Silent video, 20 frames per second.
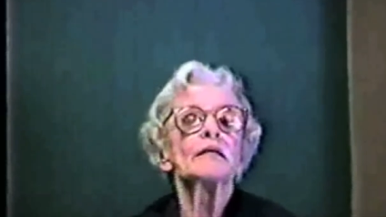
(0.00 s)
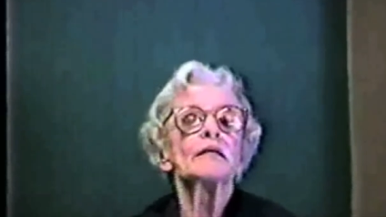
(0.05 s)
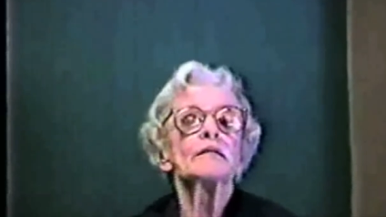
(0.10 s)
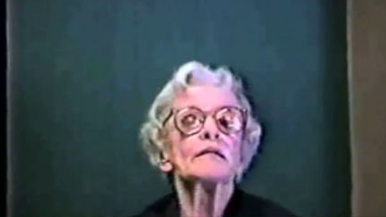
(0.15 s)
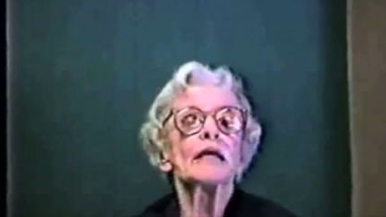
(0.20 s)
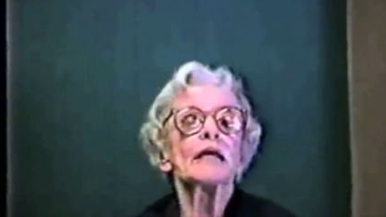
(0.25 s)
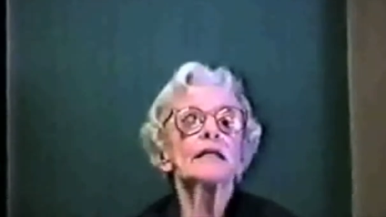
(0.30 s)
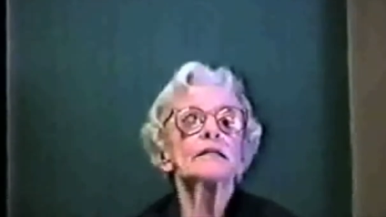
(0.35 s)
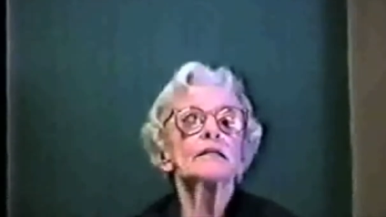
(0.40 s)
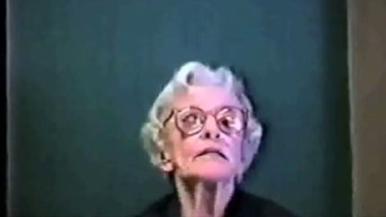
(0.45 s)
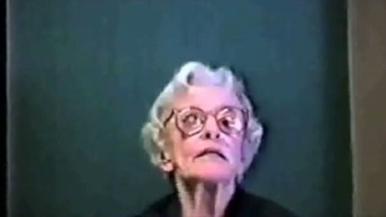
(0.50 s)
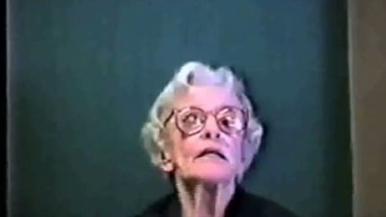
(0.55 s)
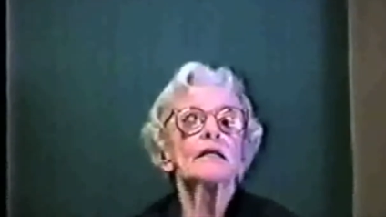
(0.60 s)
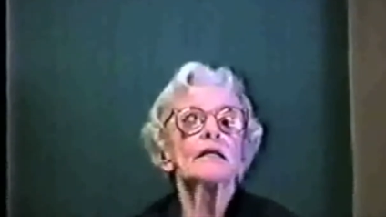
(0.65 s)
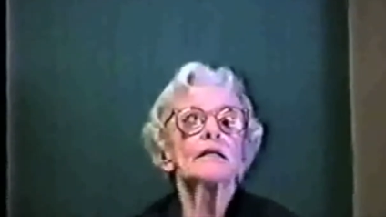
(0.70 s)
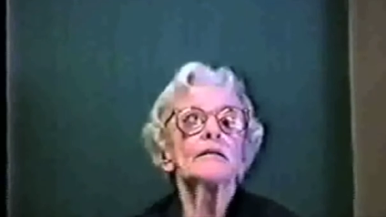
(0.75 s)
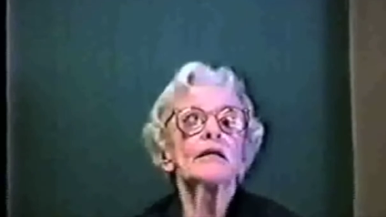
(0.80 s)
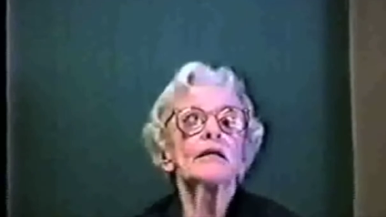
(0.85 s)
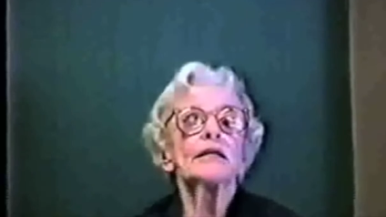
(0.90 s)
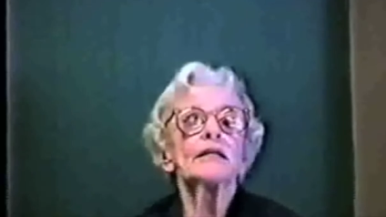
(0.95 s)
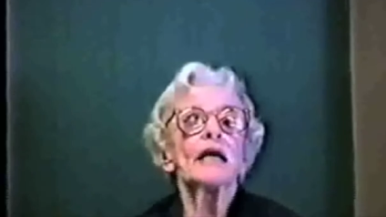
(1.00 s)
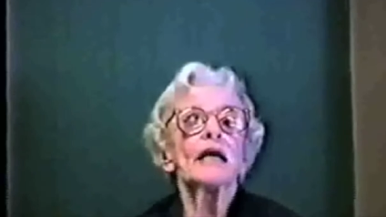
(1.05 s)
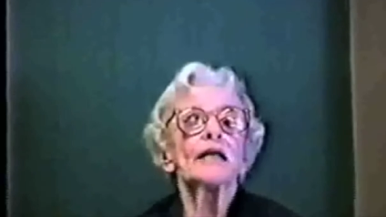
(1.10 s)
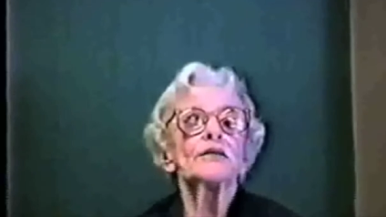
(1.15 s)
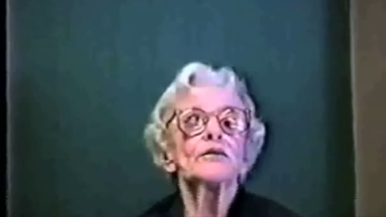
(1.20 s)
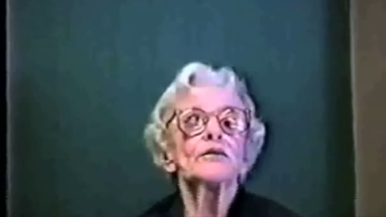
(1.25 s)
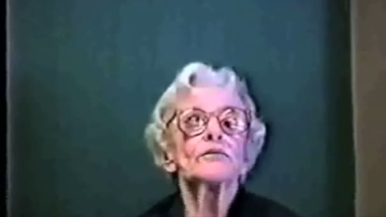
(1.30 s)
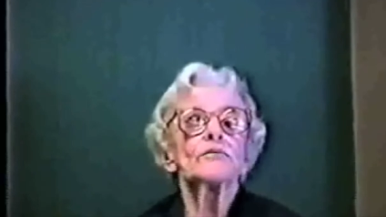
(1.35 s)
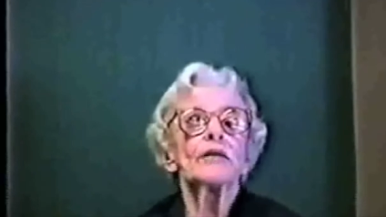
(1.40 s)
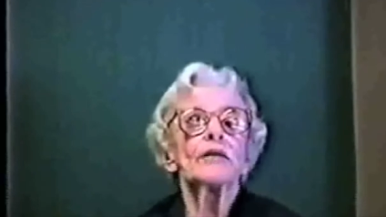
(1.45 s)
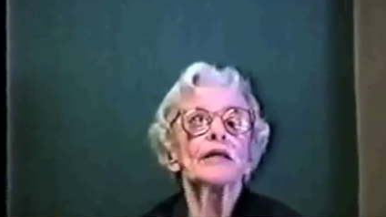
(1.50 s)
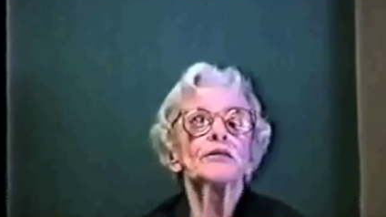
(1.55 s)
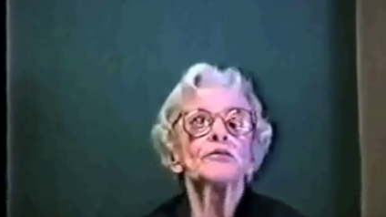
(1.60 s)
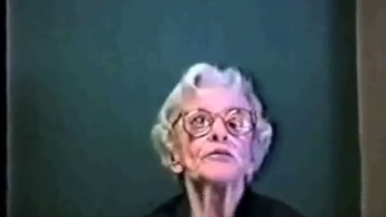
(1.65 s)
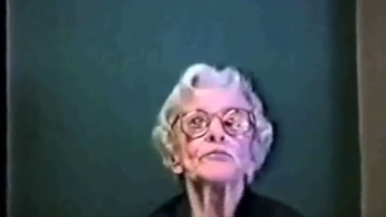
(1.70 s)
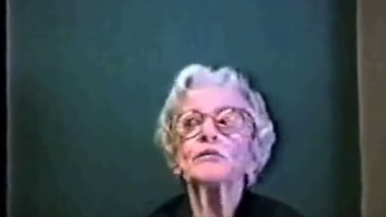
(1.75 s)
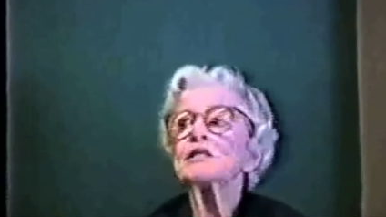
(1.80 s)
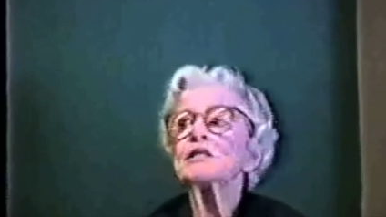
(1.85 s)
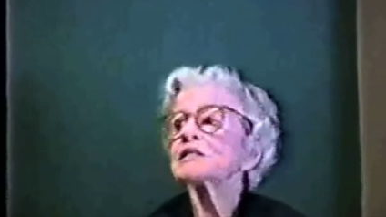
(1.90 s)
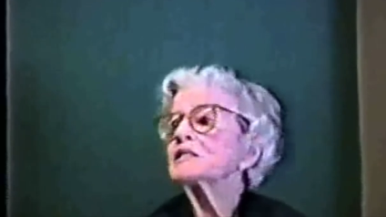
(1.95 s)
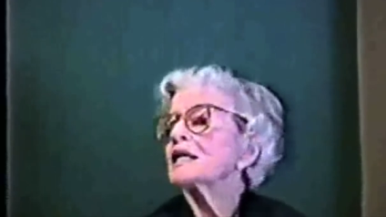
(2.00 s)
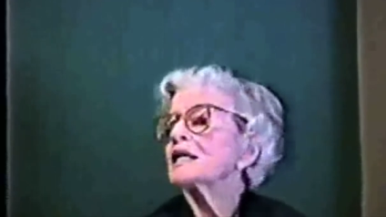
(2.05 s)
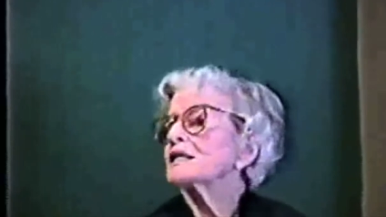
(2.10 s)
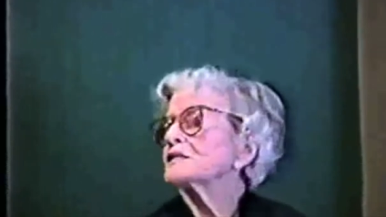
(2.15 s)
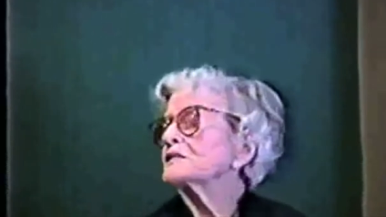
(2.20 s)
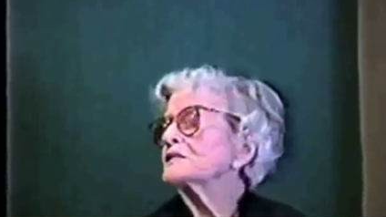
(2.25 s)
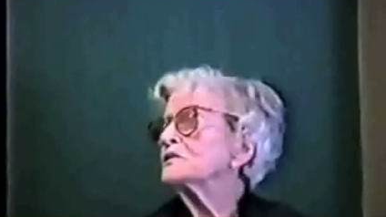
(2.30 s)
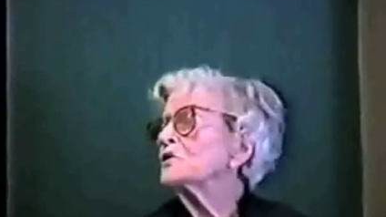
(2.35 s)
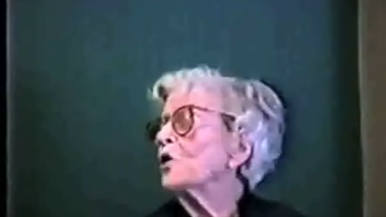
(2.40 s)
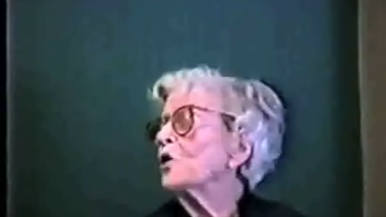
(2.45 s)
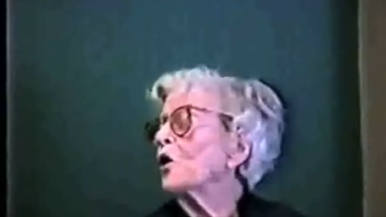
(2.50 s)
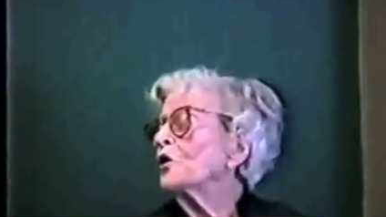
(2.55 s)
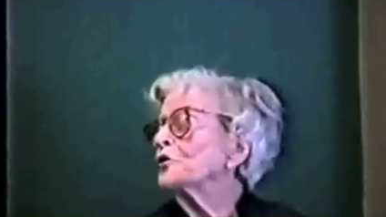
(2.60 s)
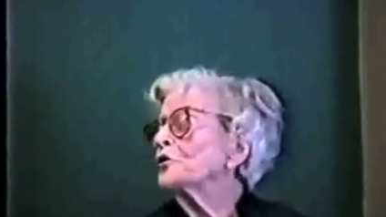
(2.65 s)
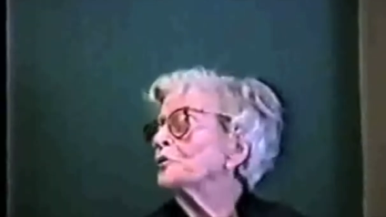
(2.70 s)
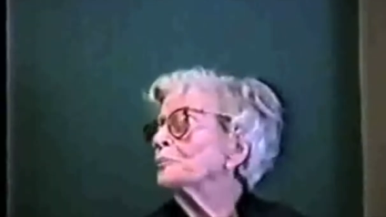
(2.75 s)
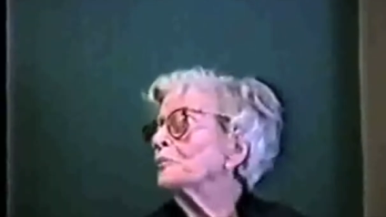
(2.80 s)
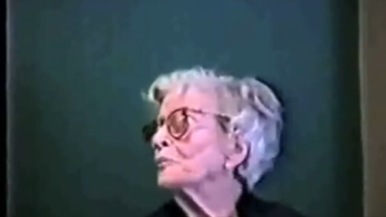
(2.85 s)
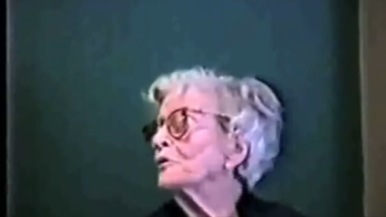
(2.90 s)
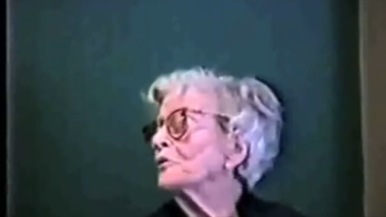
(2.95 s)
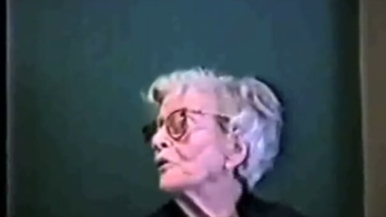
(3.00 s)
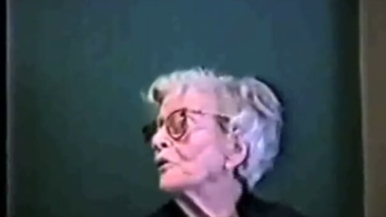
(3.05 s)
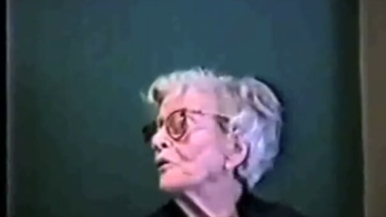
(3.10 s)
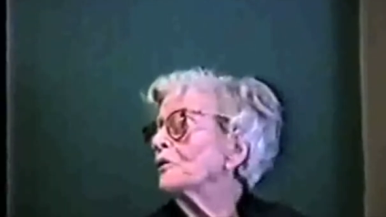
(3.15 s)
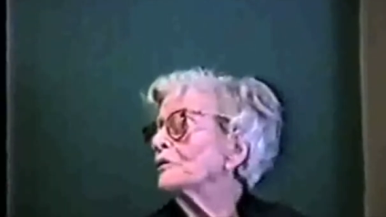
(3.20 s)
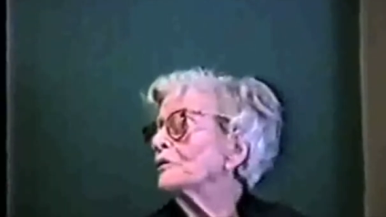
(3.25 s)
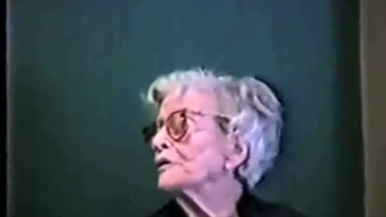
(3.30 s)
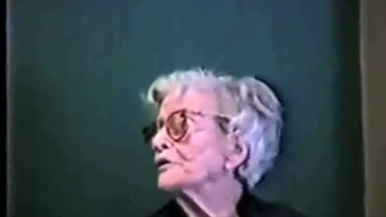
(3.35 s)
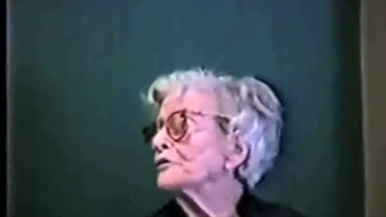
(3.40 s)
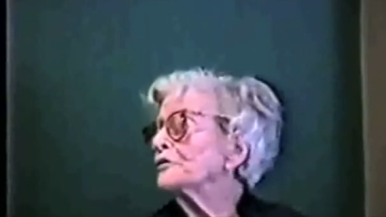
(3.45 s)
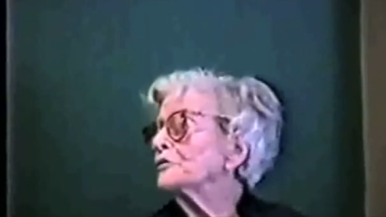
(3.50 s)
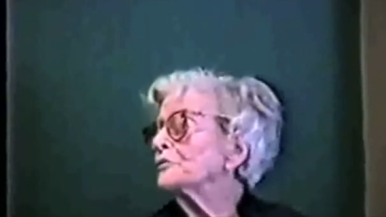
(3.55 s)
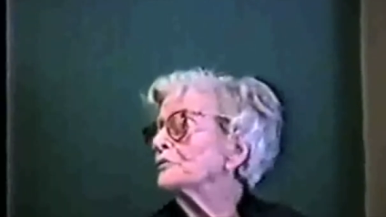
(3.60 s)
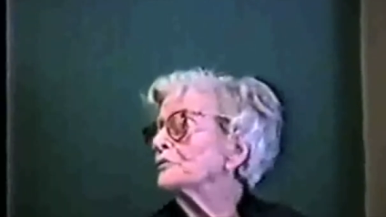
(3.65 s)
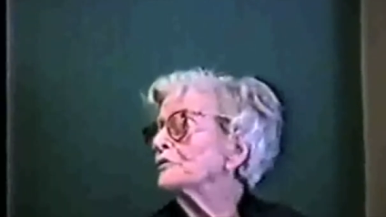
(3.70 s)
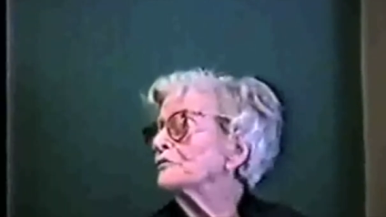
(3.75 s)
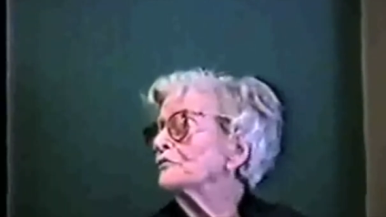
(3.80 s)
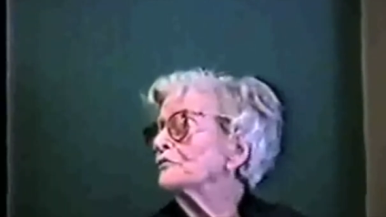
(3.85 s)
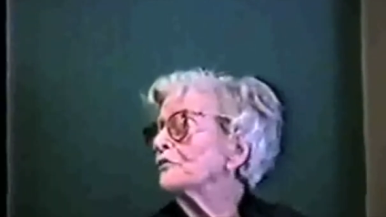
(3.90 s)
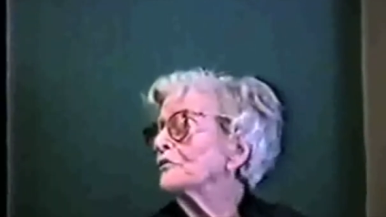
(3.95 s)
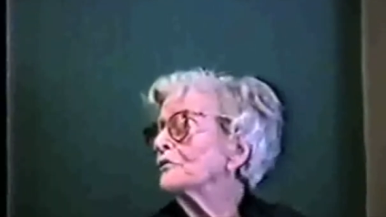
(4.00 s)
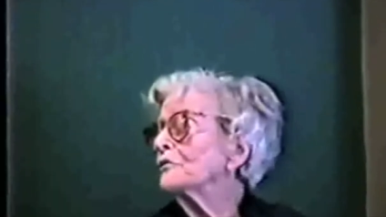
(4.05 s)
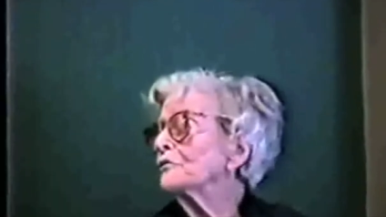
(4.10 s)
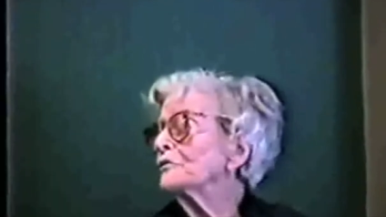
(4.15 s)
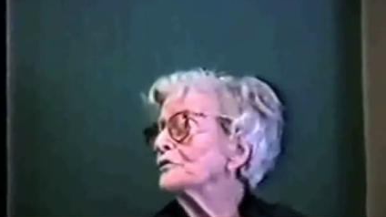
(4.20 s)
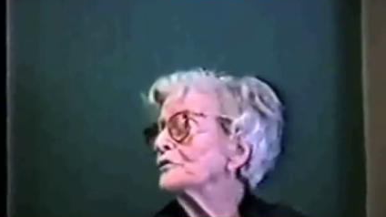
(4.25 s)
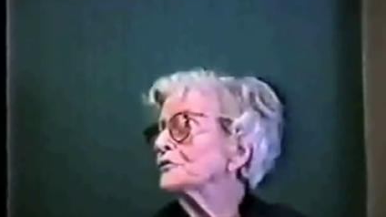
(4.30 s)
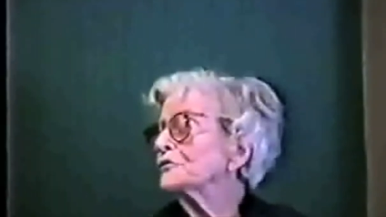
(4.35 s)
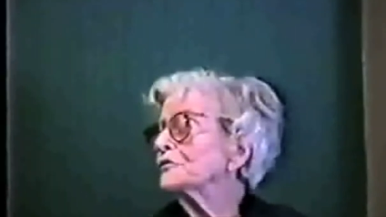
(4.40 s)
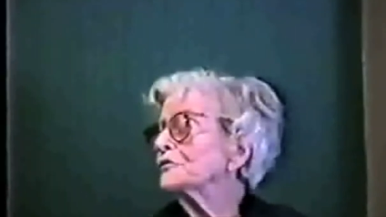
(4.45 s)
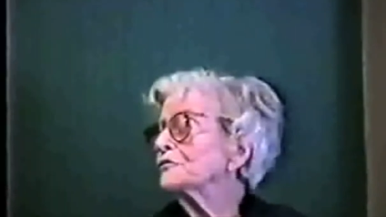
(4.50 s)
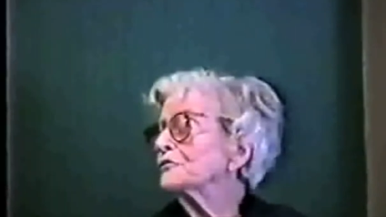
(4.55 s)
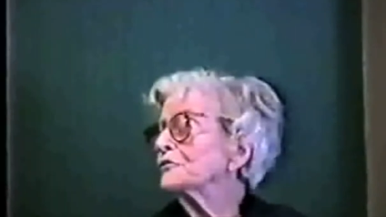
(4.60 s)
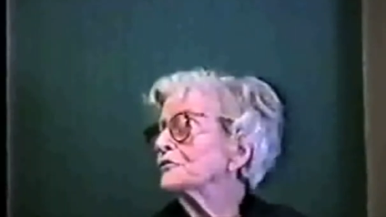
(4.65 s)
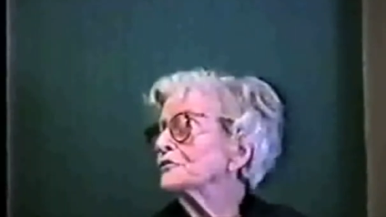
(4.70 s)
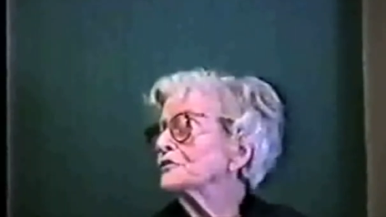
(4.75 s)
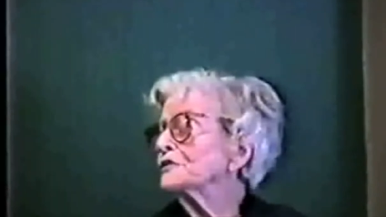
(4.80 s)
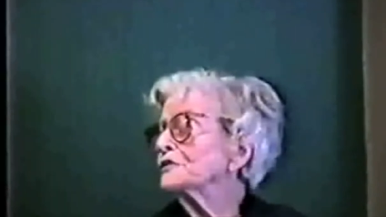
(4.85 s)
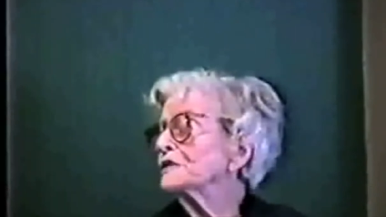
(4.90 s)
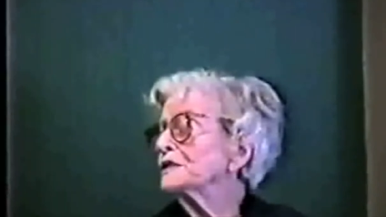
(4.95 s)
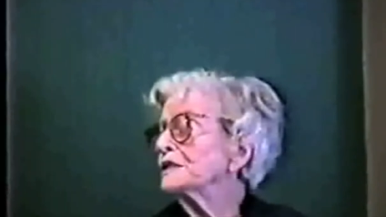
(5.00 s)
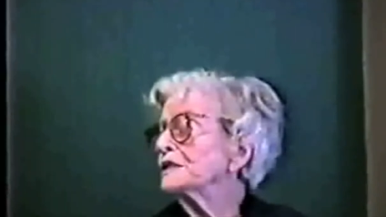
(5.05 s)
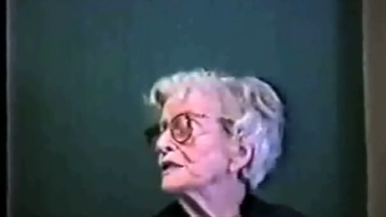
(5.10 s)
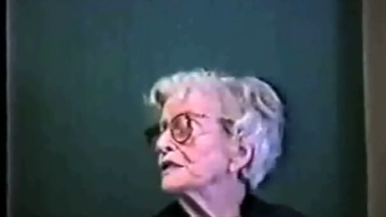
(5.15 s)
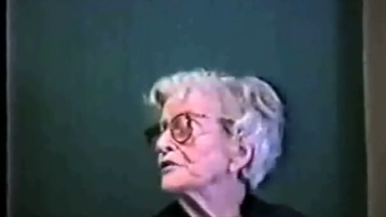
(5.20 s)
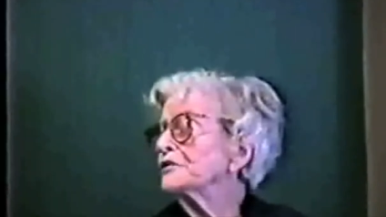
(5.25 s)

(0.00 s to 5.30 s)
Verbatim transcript: that uh, an undergraduate does not belong into a foreign university.